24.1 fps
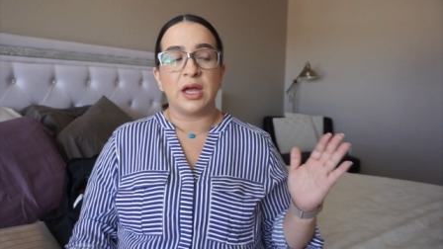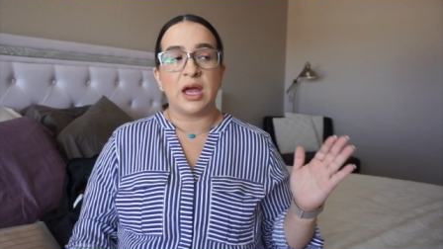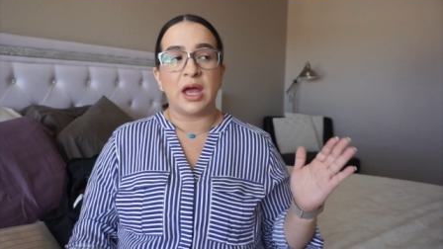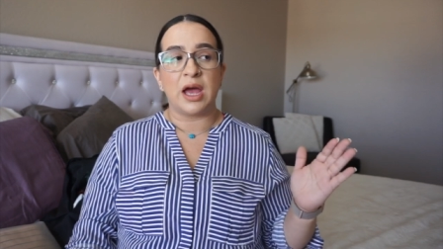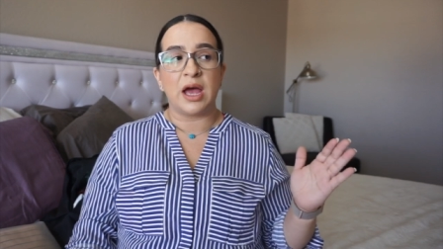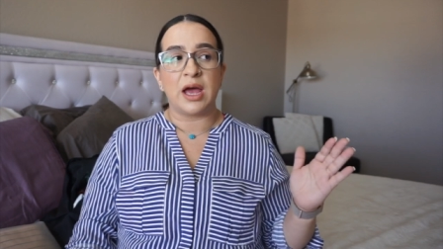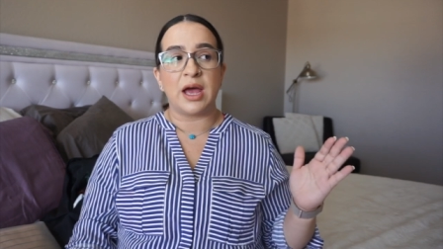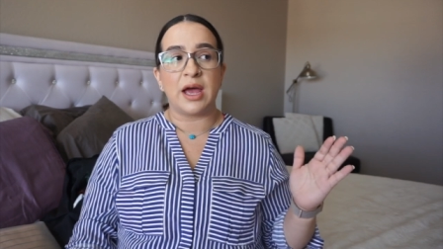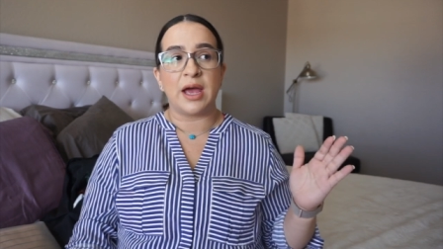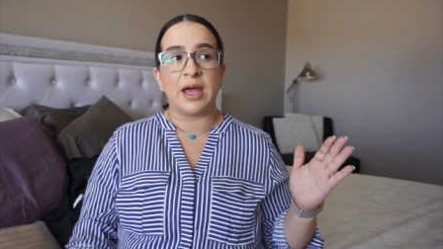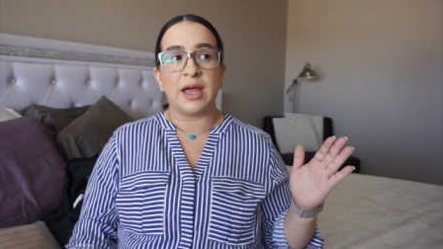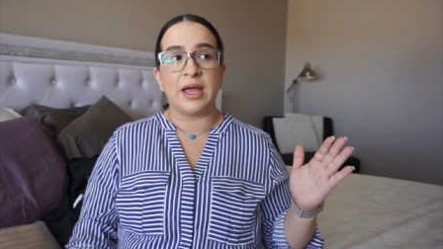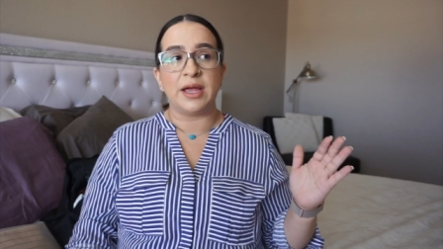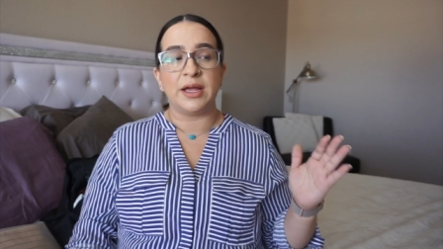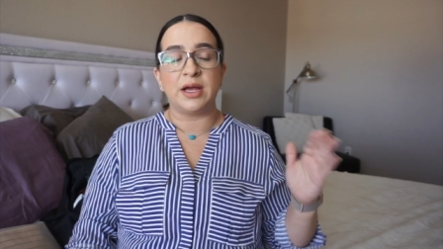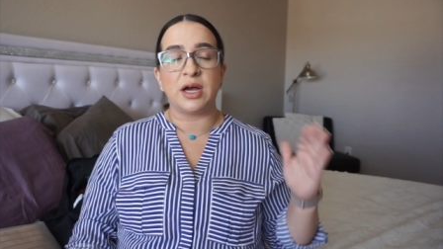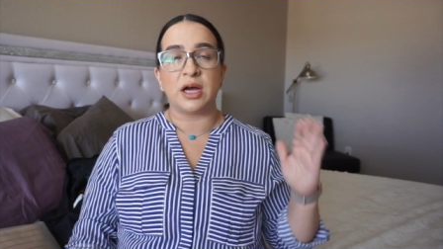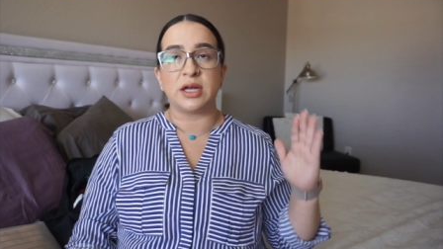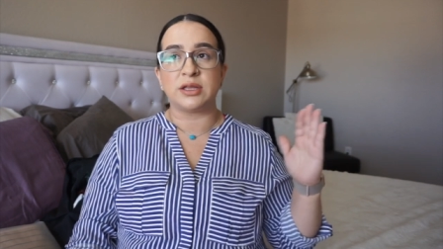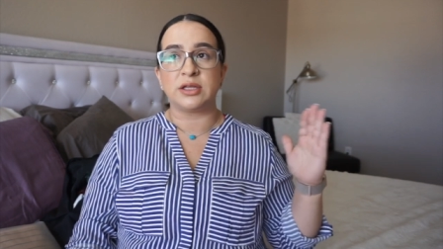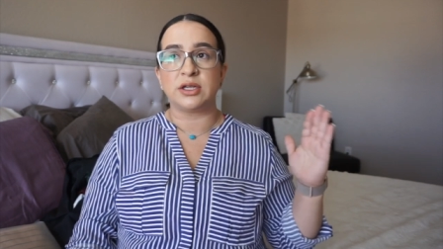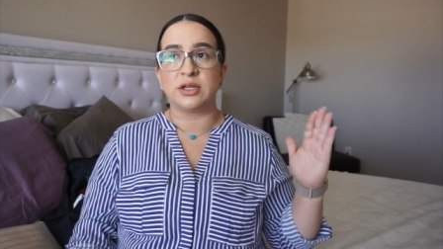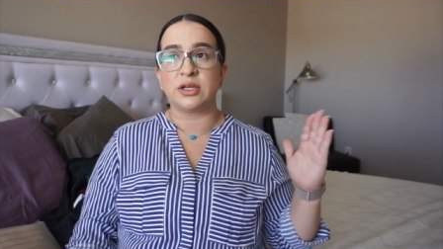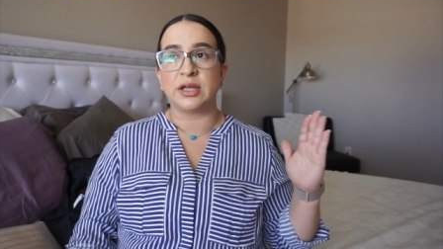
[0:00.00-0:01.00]
I
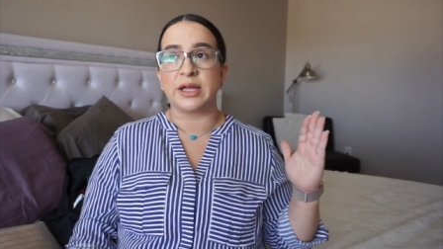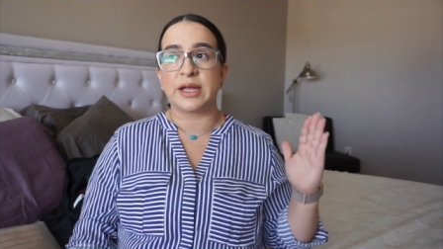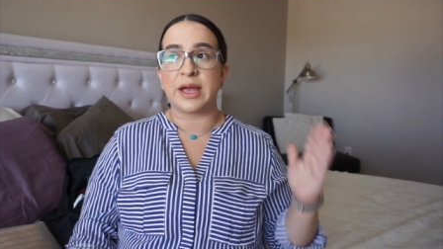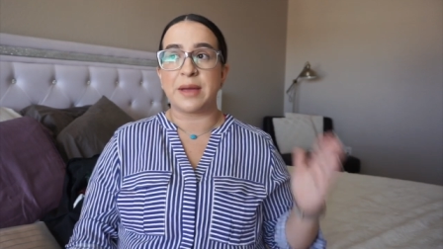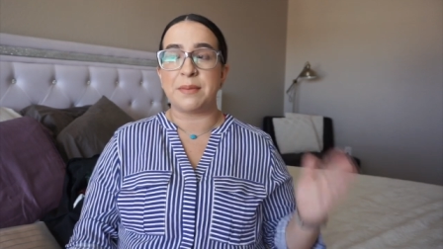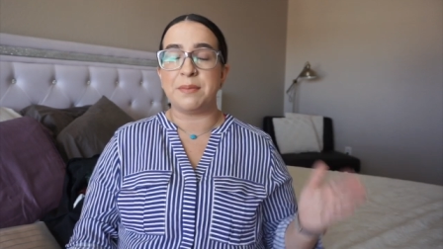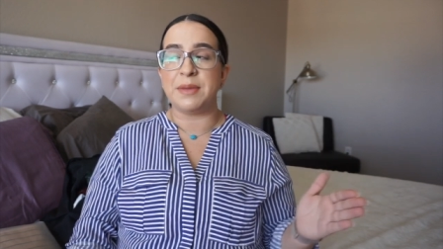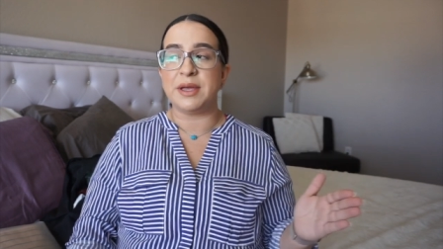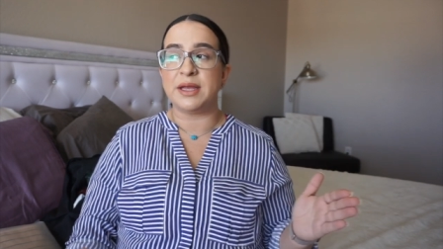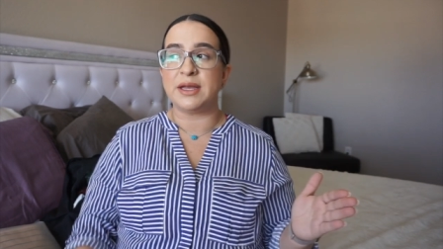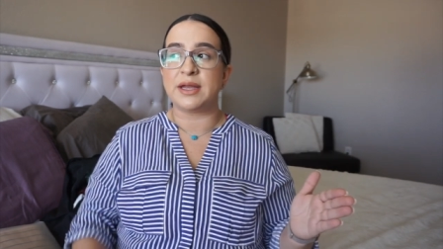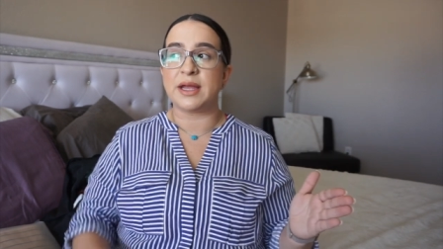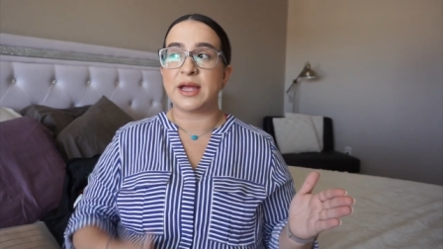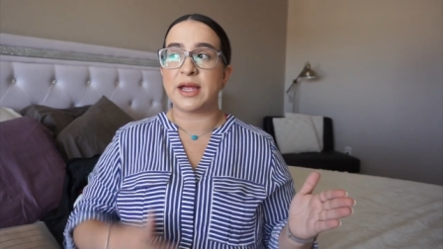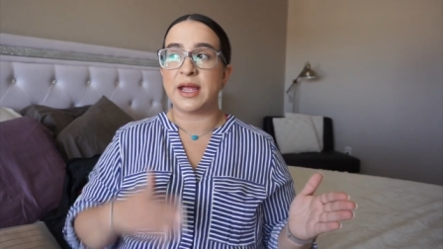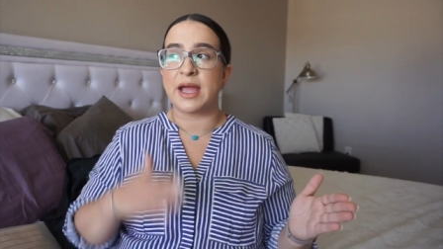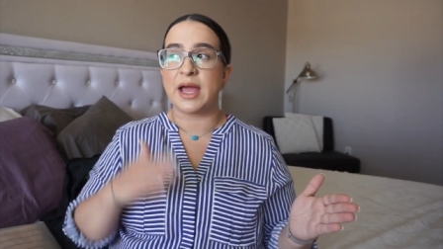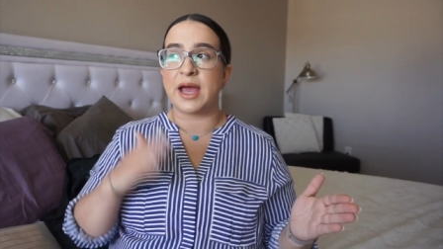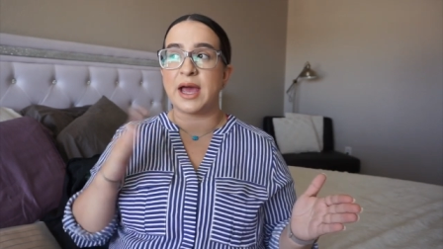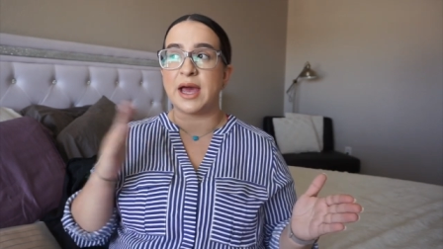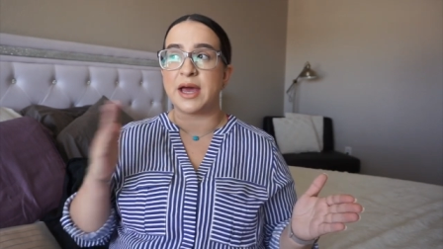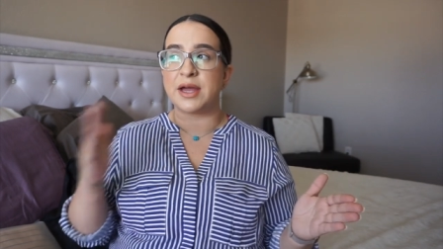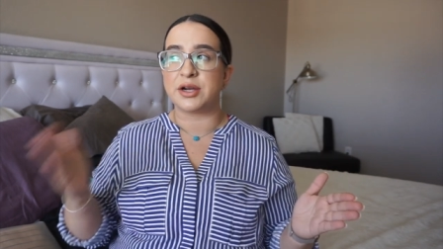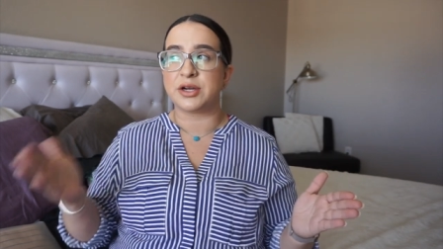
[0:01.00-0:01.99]
got there like at midnight,
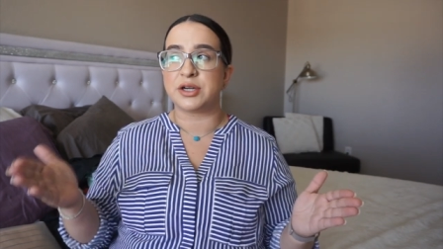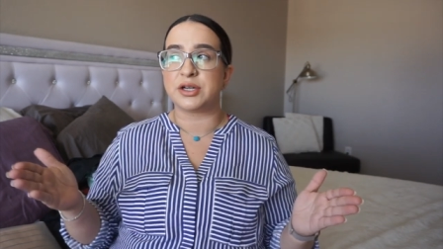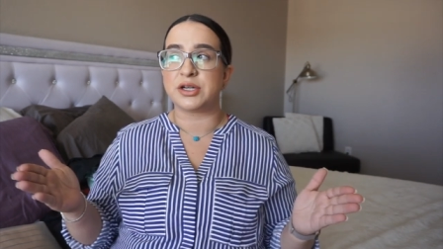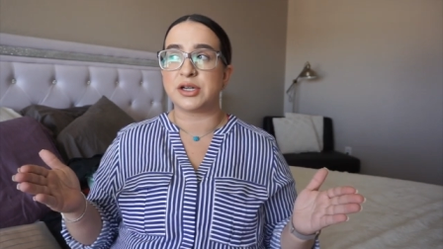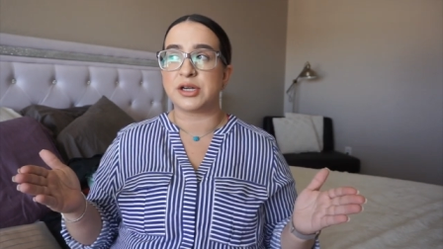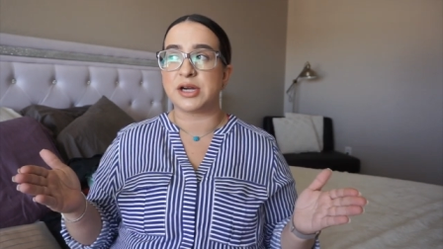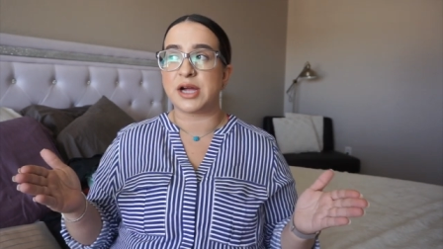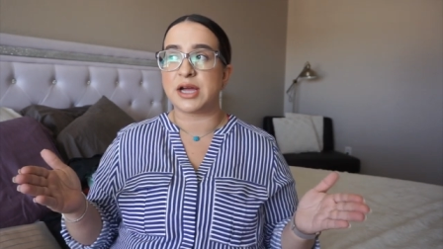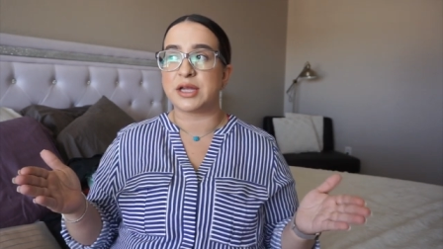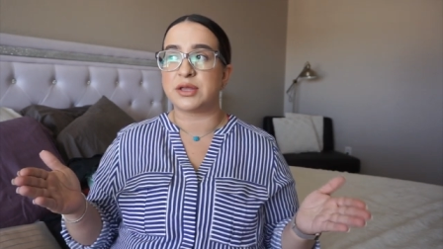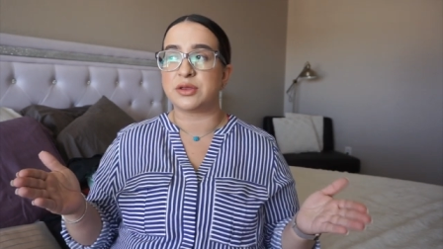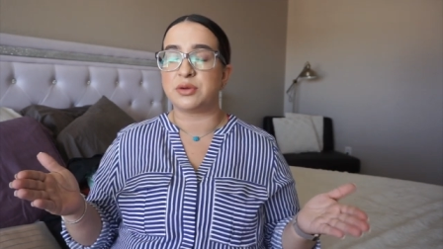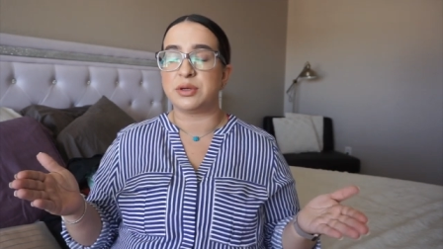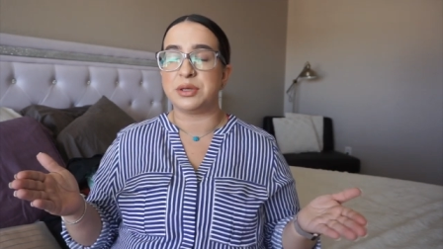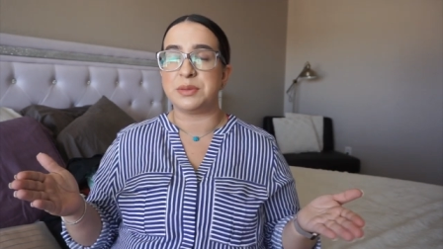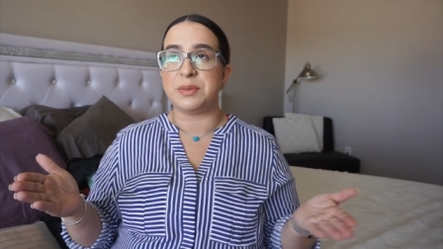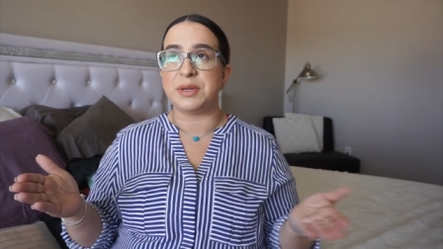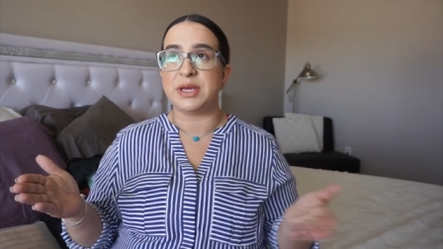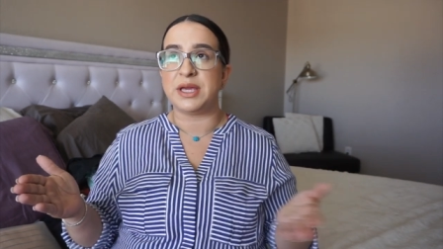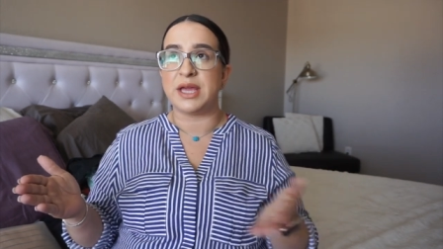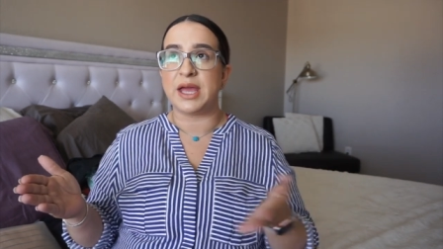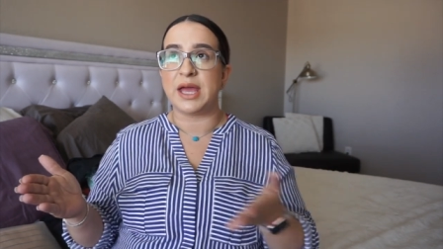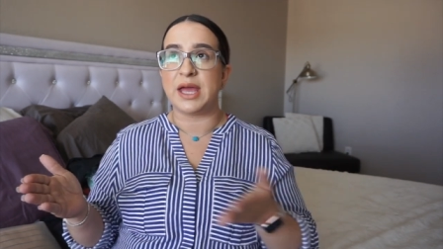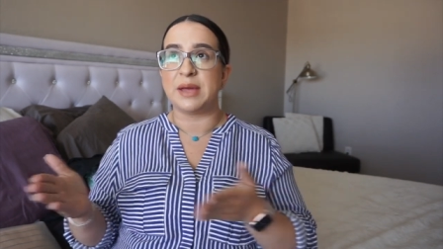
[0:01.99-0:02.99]
had her at 3
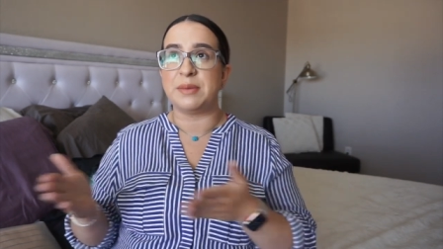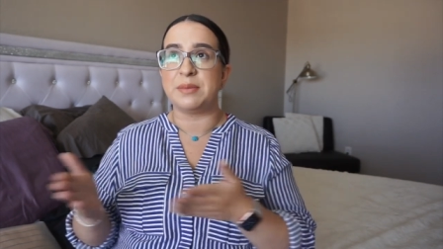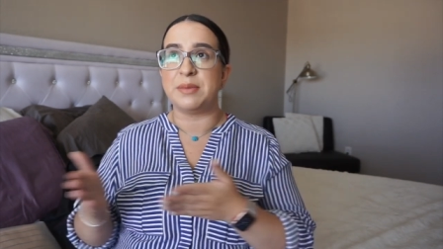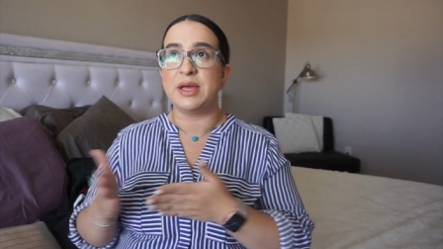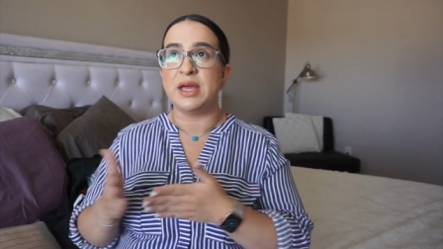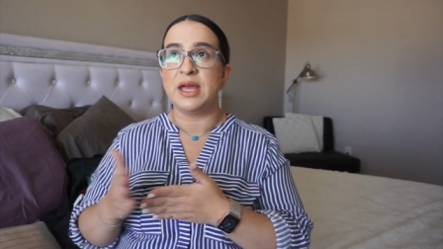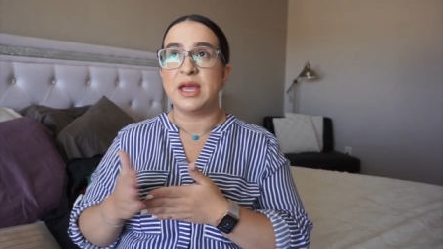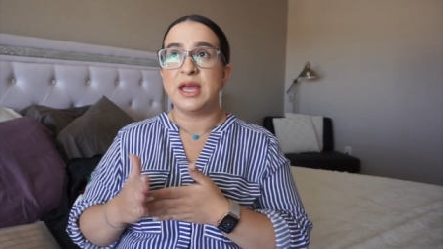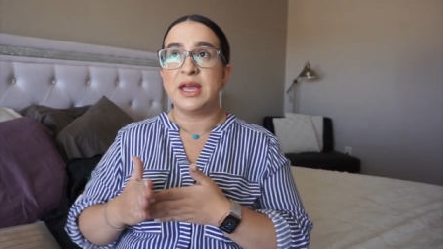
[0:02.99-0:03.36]
p.m.,